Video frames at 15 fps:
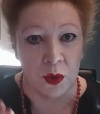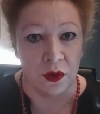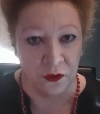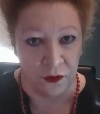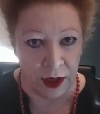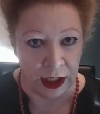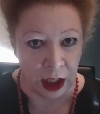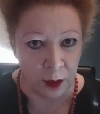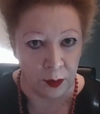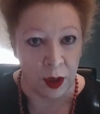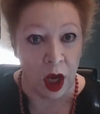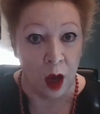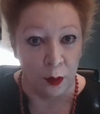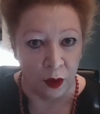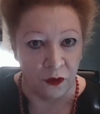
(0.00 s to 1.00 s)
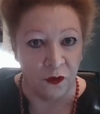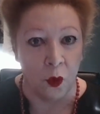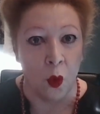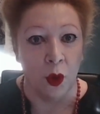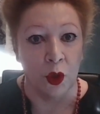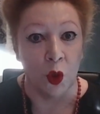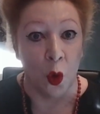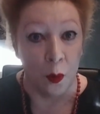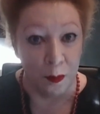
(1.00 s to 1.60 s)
develop before your